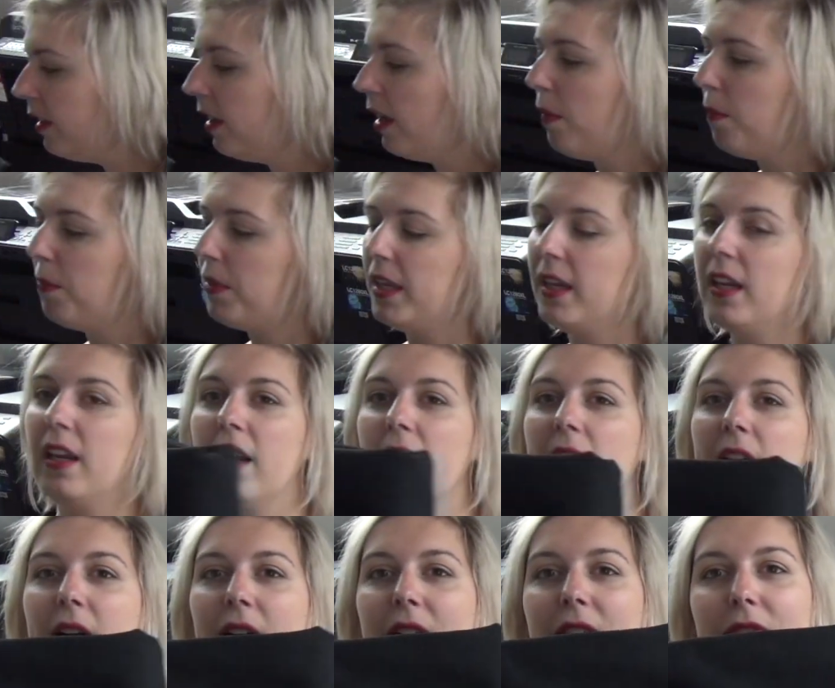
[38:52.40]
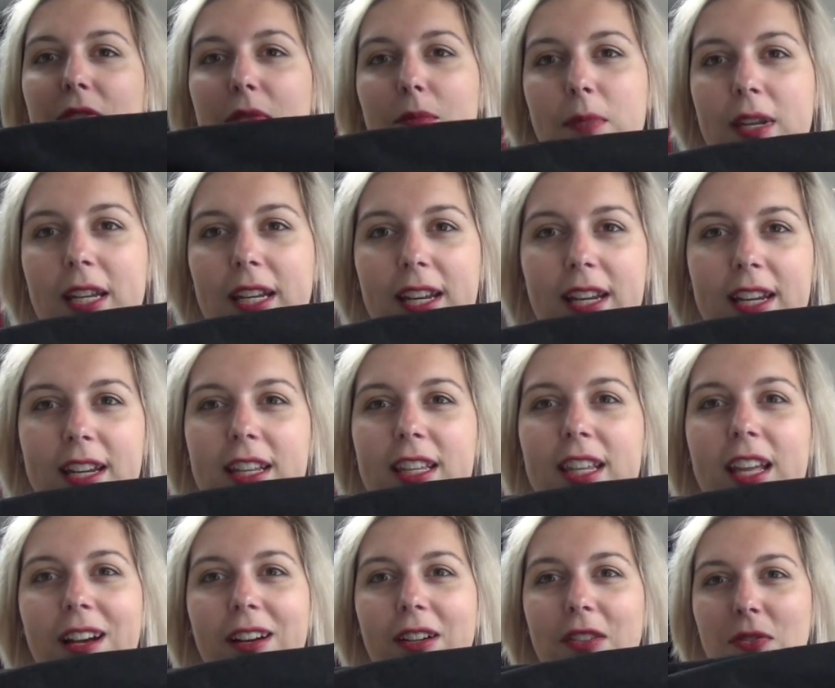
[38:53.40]
I'm thinking of making it
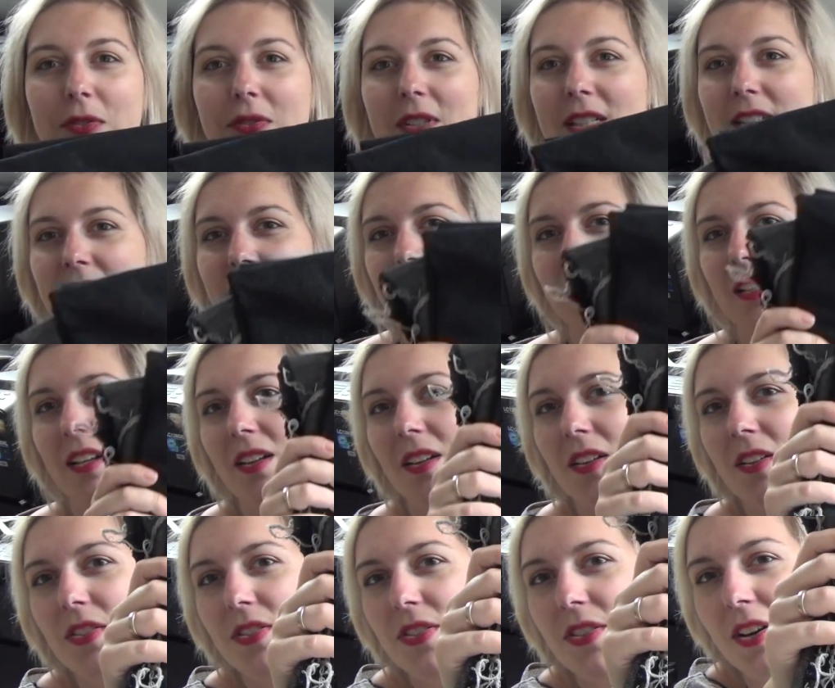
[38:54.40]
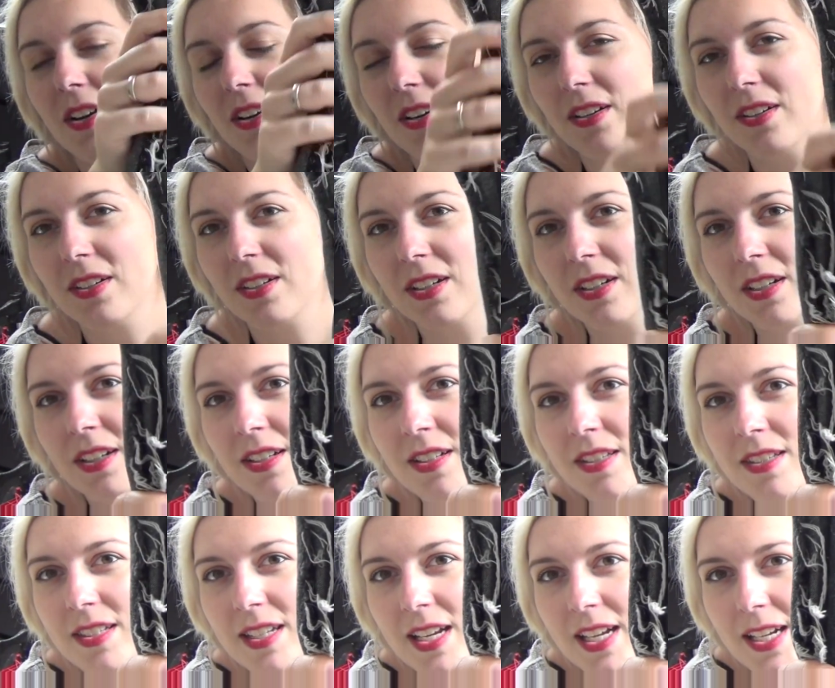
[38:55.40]
out of this dark
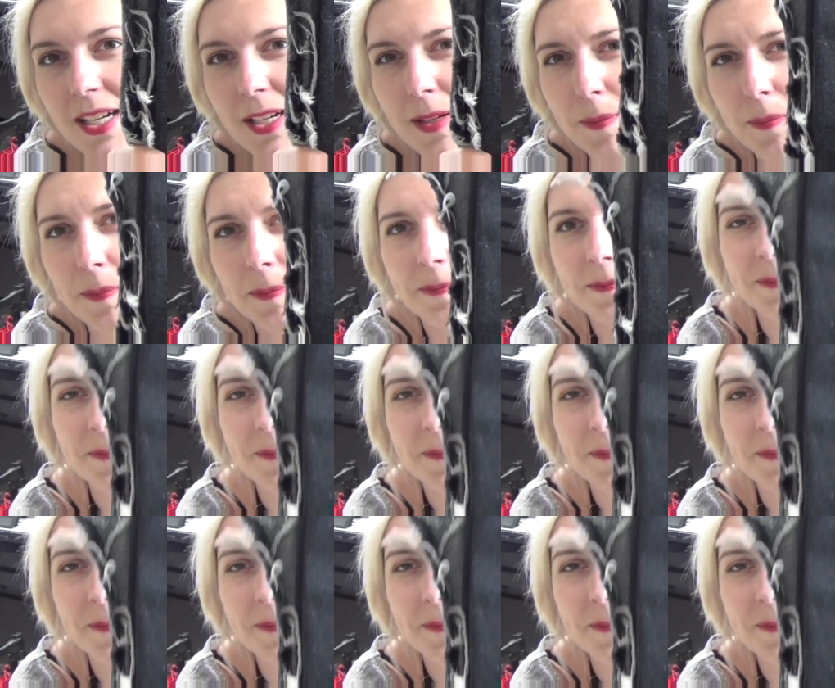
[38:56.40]
denim.